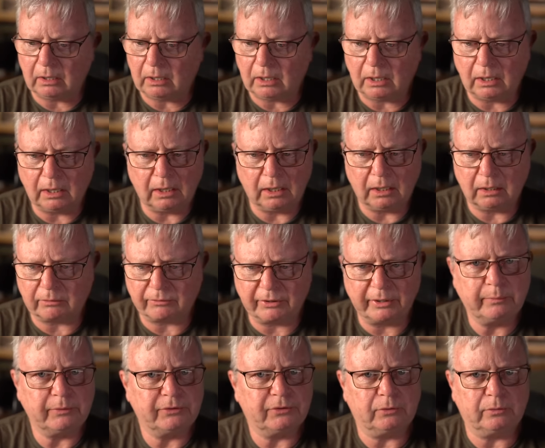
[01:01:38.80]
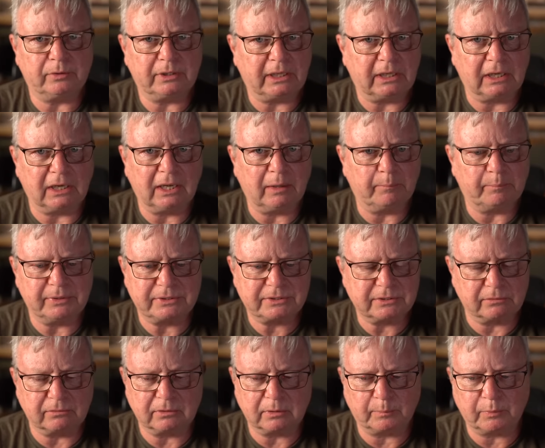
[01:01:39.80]
I agree with you, that lump, it's
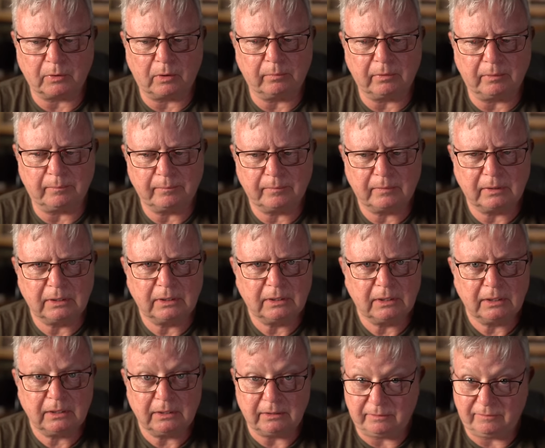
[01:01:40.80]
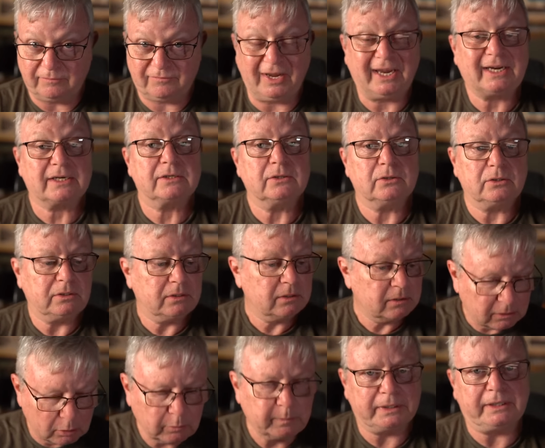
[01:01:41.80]
a real problem. In fact,
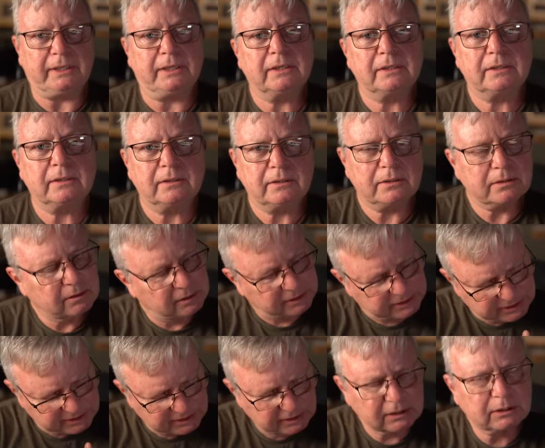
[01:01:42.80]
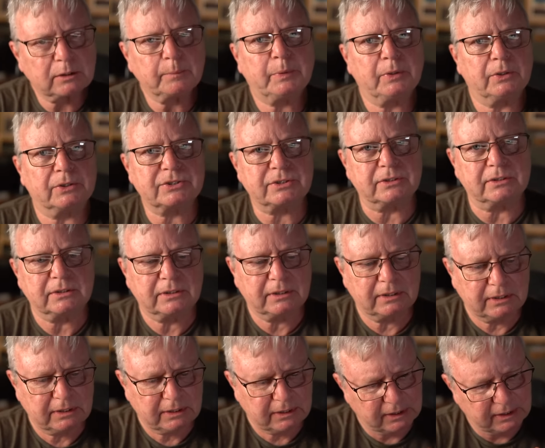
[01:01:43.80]
nobody, not a single person
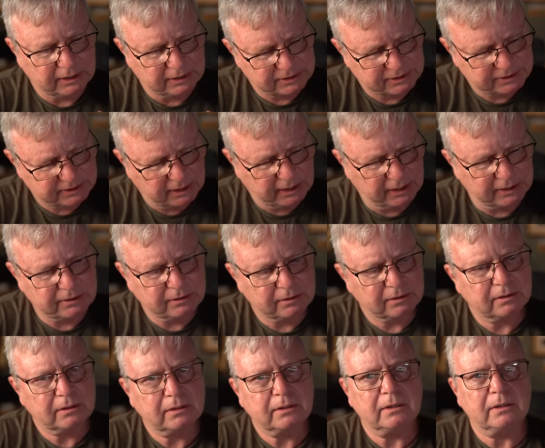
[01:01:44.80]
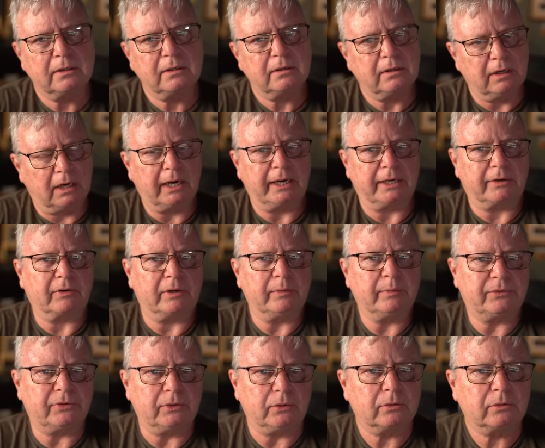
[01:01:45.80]
has said I agree
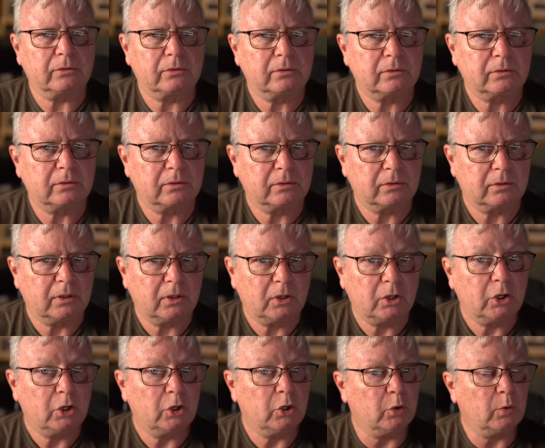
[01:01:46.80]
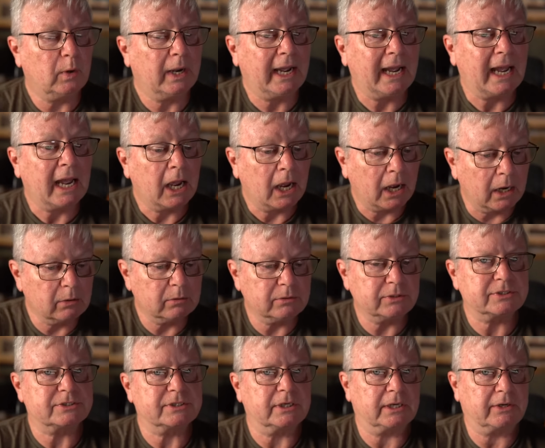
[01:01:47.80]
with you who
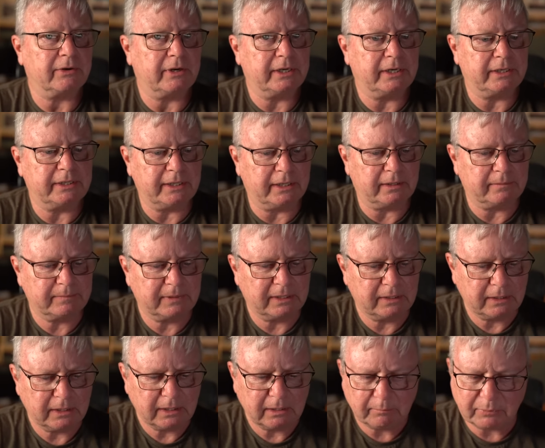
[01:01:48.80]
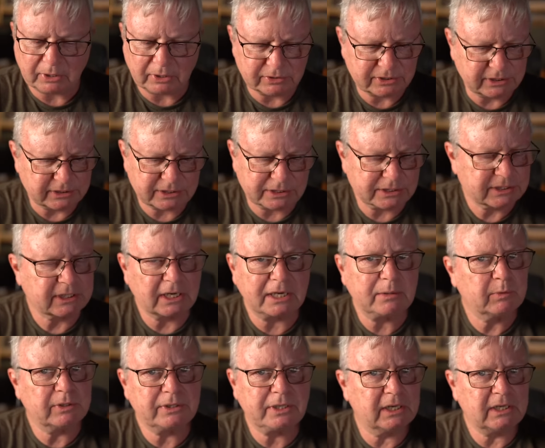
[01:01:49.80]
owns a Grenadier, because it's the same
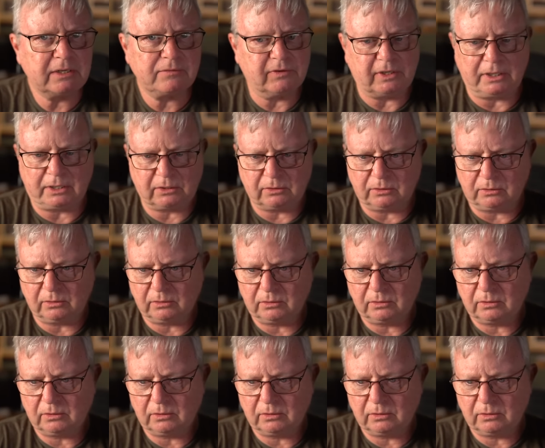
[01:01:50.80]
with any vehicle.